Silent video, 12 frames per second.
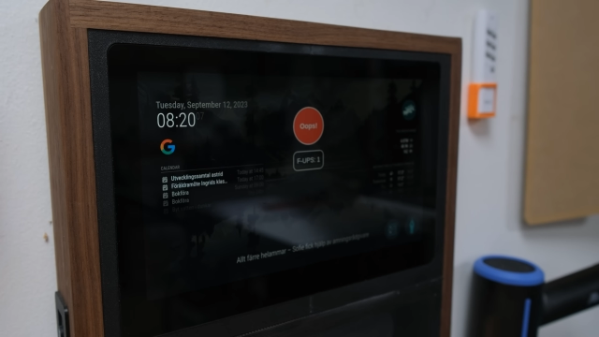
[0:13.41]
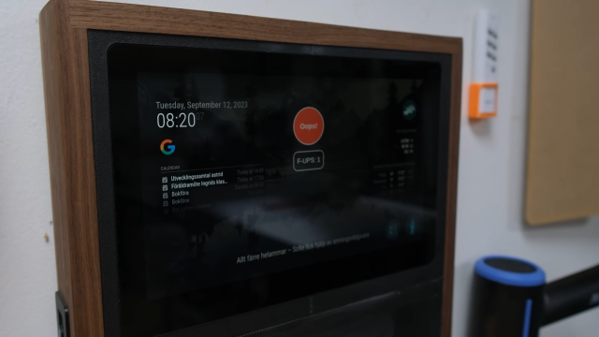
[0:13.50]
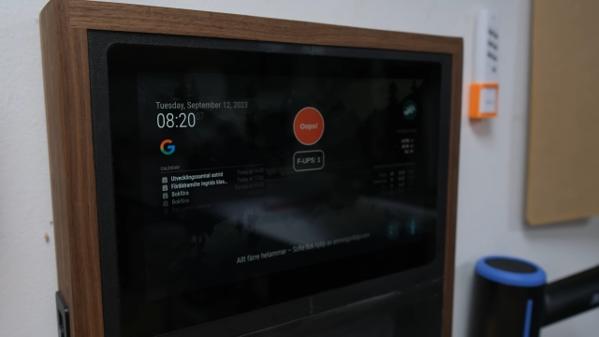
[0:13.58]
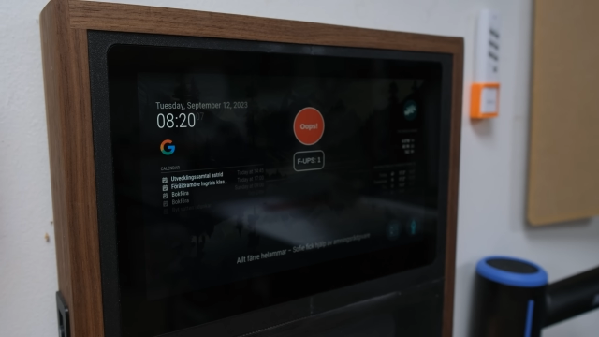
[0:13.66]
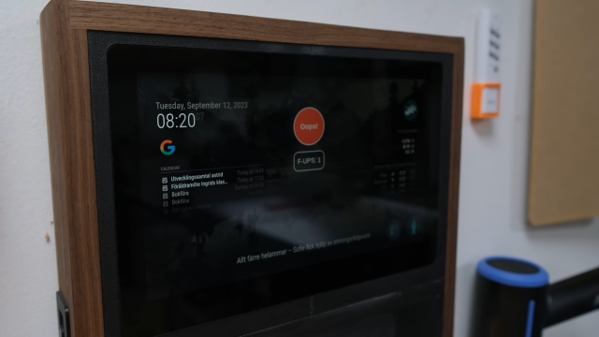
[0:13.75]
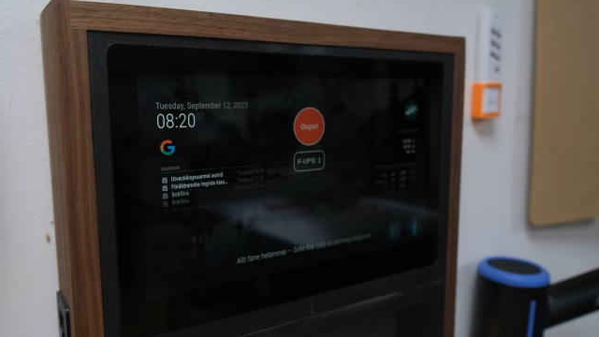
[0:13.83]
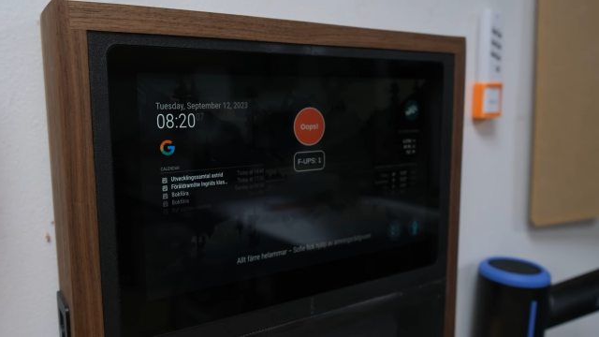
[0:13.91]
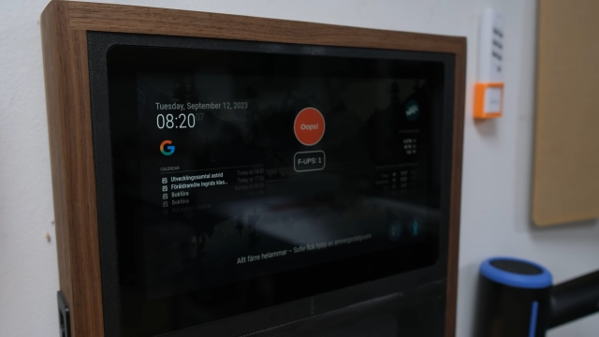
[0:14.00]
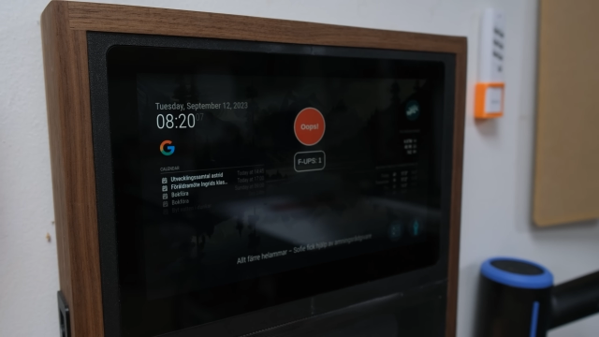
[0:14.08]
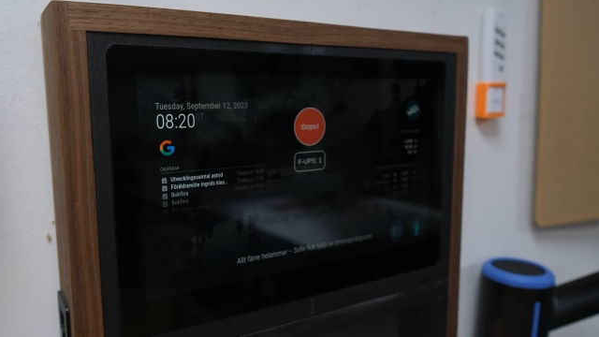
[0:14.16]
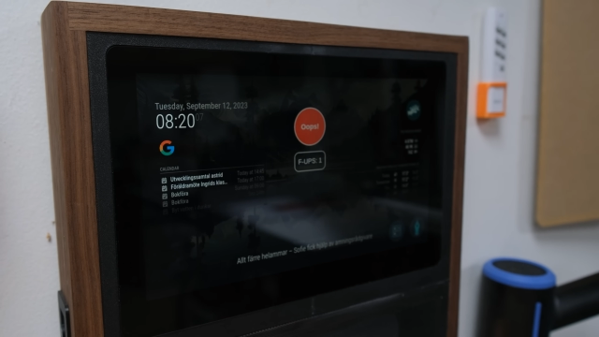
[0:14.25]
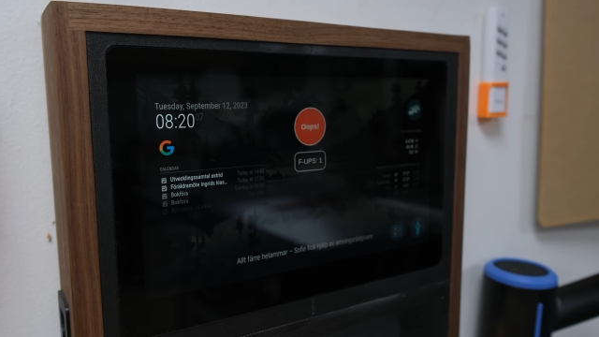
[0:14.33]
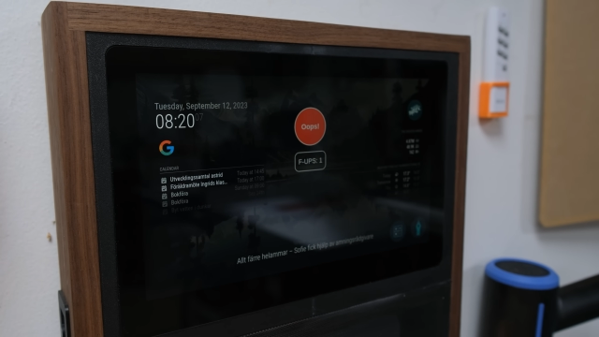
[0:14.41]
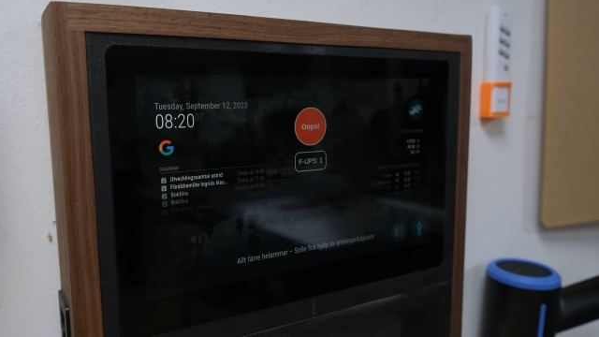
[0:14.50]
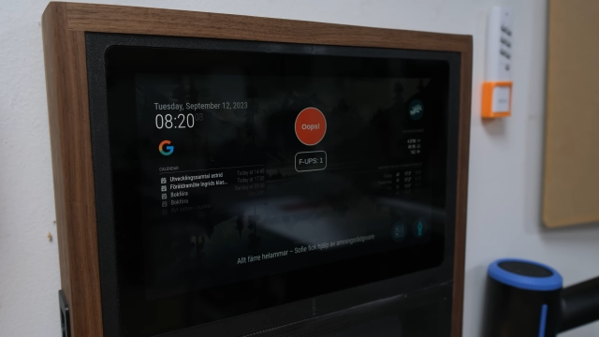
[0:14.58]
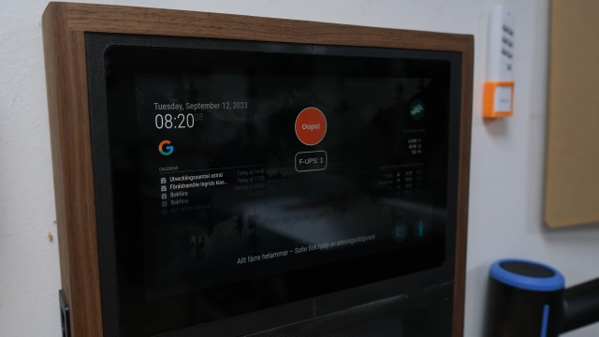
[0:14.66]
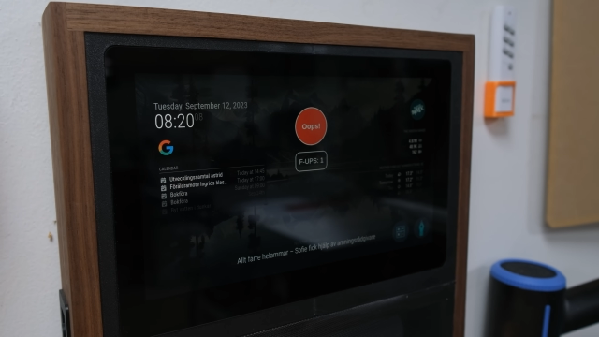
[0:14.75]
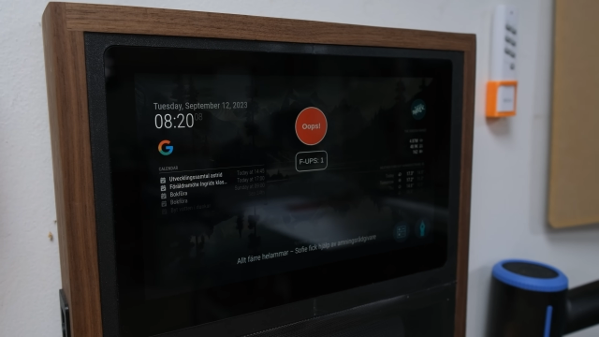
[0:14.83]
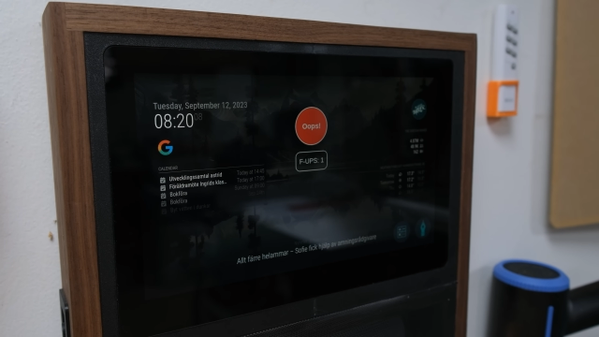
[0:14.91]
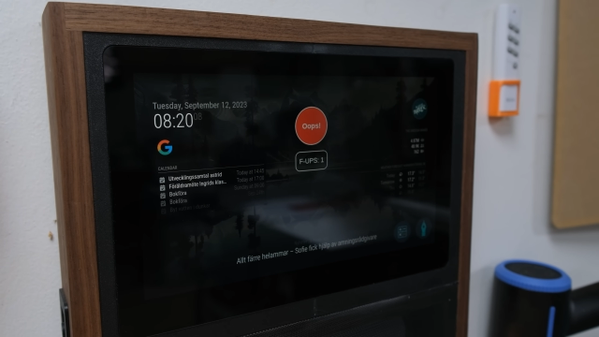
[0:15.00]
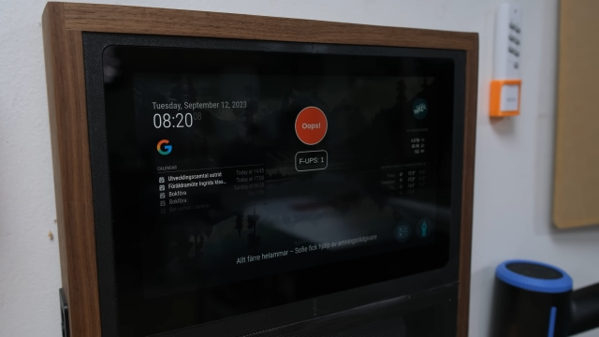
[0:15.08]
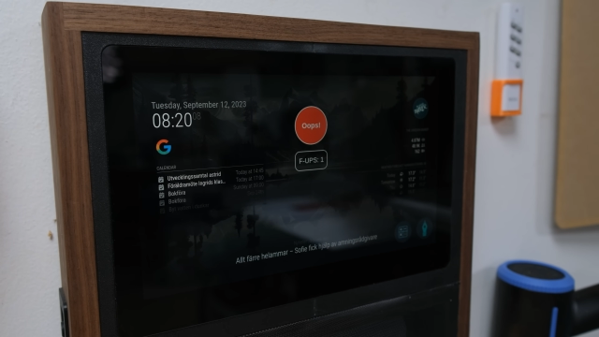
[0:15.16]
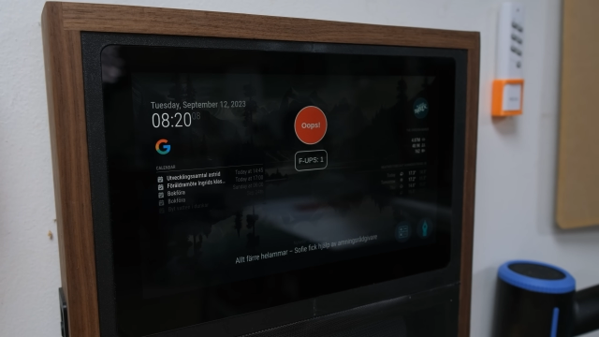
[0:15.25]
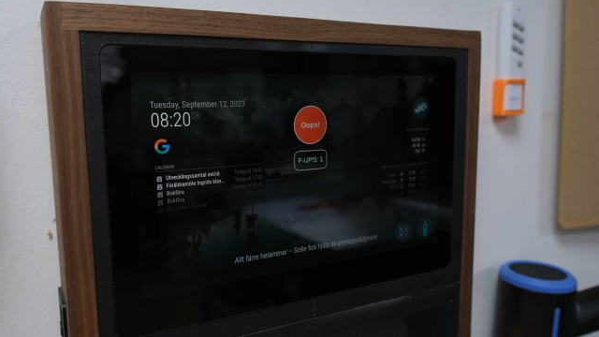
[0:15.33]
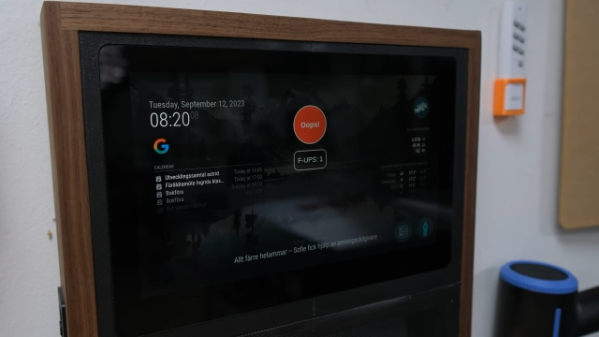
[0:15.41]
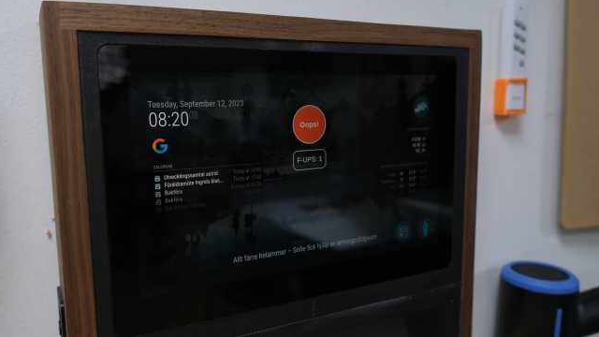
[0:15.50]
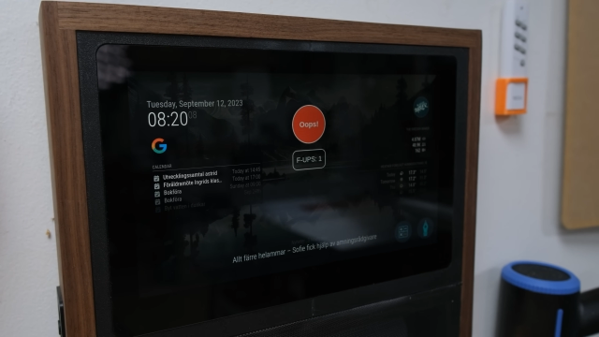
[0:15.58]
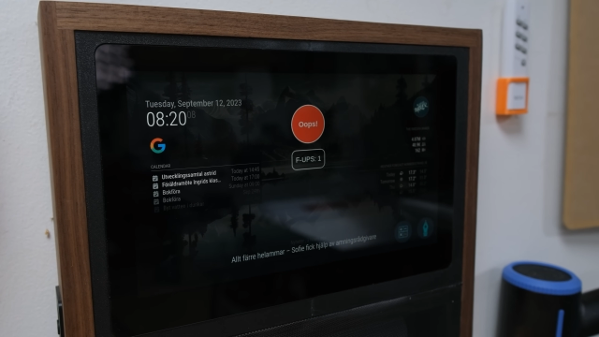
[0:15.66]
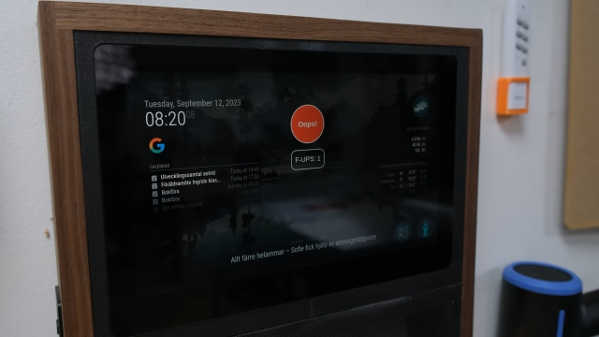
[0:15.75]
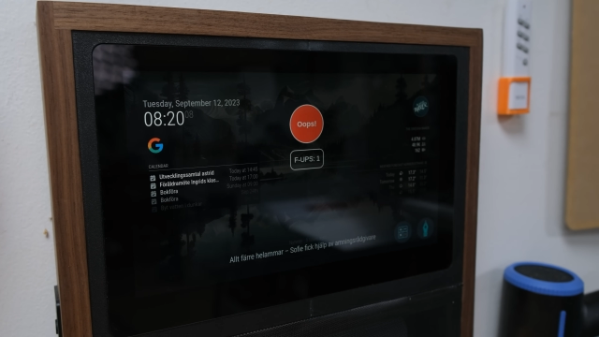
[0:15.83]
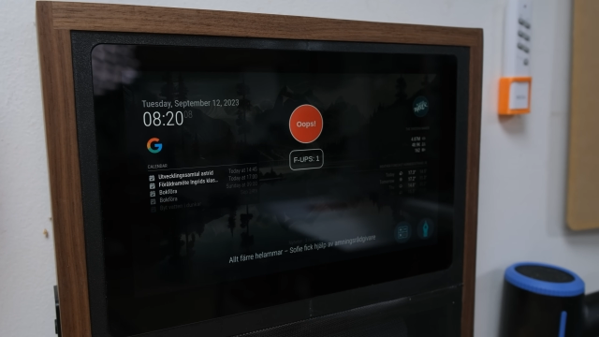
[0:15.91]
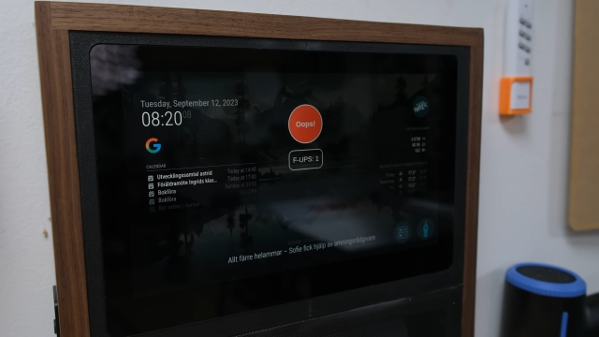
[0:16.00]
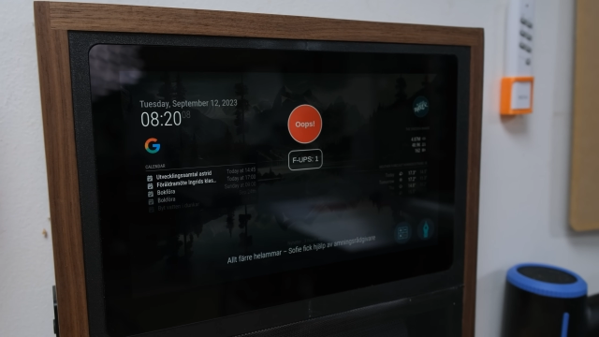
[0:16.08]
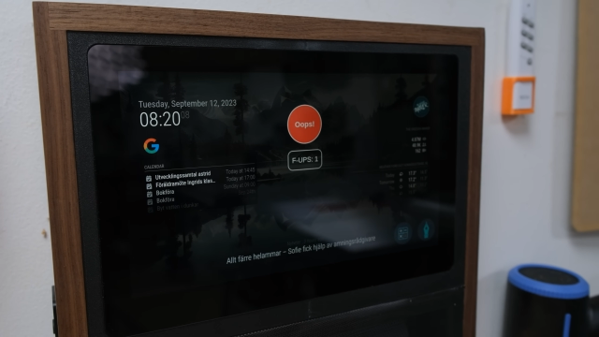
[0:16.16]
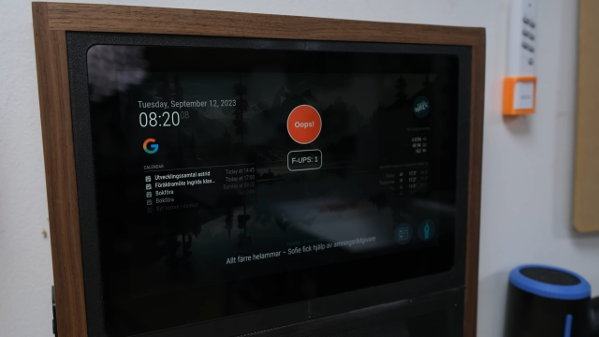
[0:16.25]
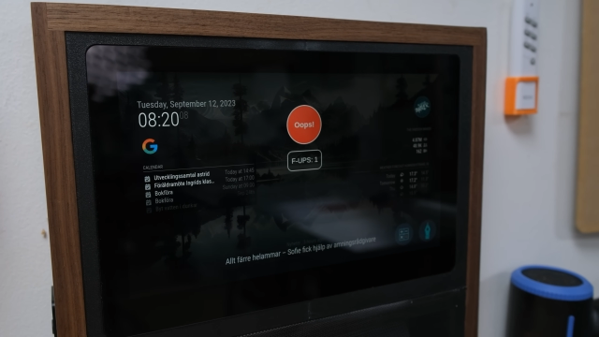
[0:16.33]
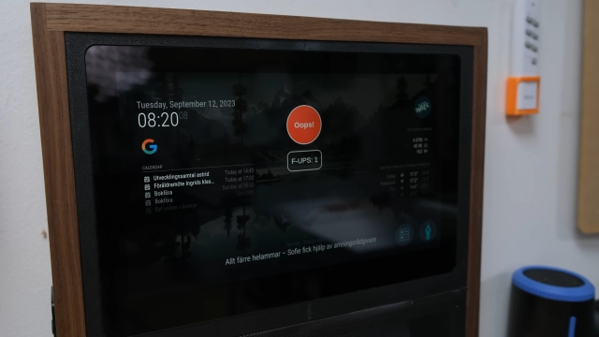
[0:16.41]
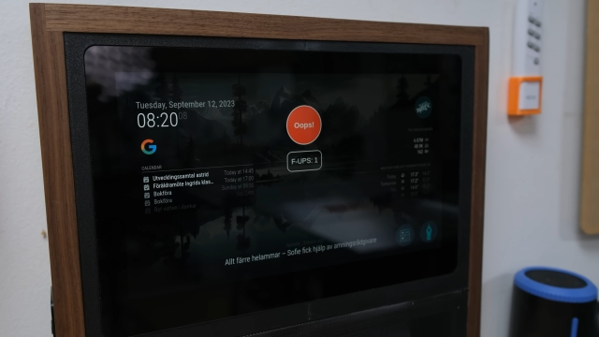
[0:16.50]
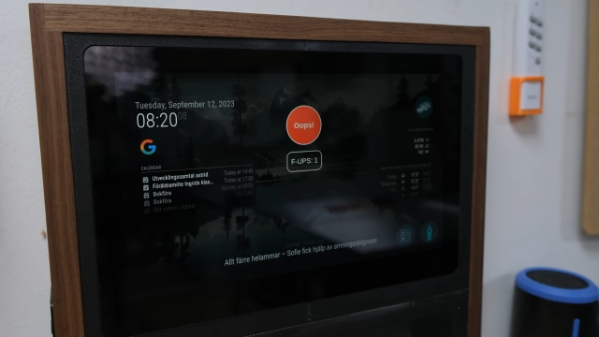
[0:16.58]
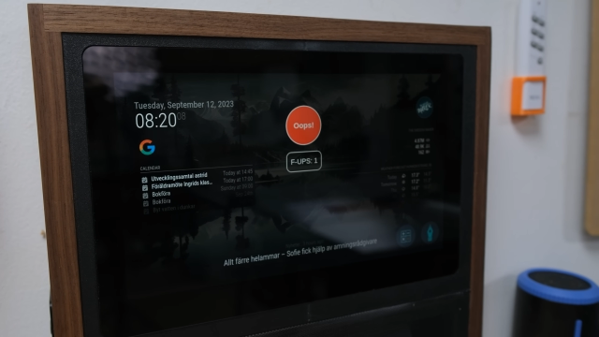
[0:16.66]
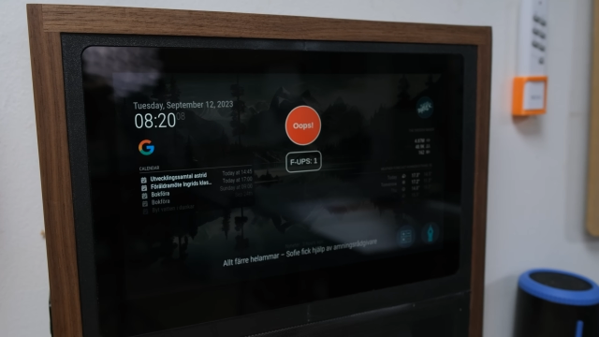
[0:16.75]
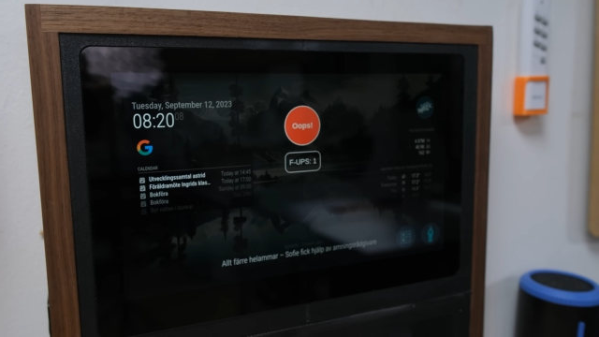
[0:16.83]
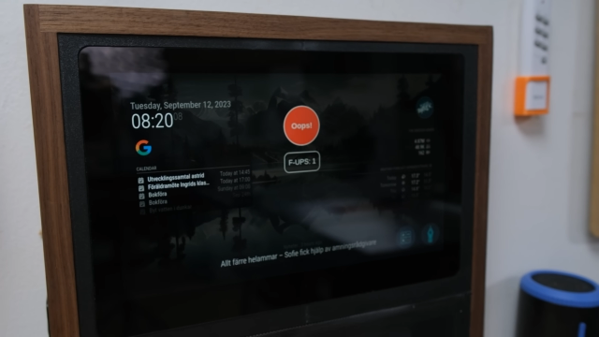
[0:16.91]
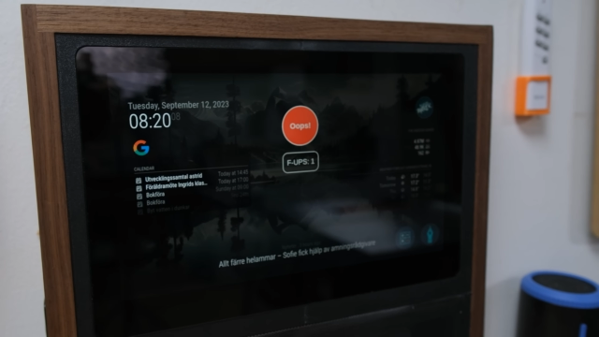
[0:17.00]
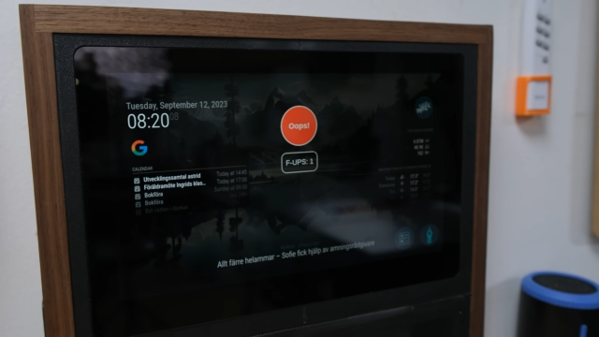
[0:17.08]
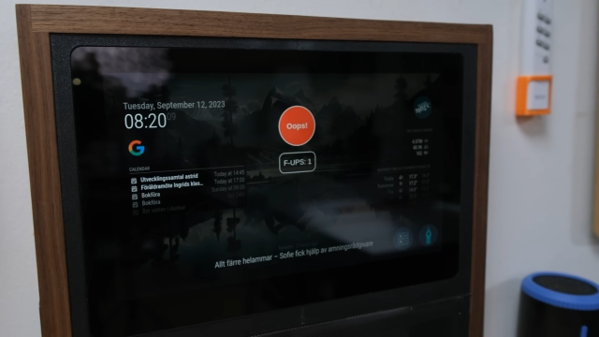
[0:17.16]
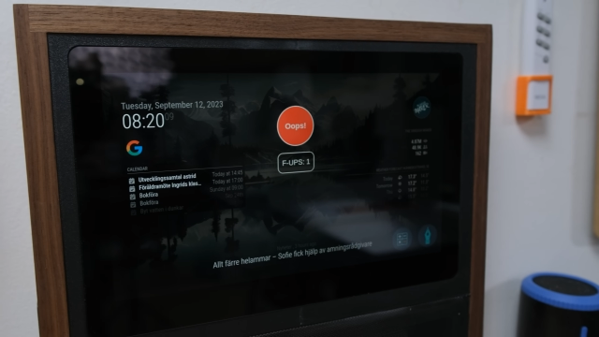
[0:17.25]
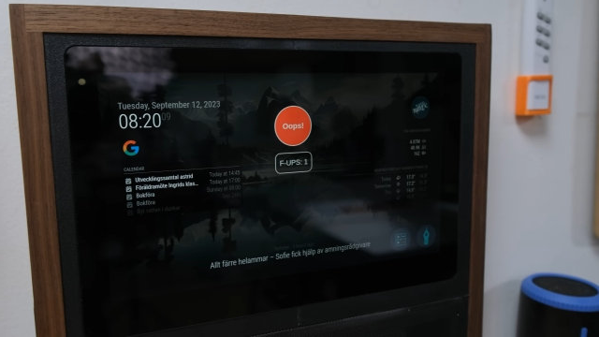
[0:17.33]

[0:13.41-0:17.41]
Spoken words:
(no speaker visible)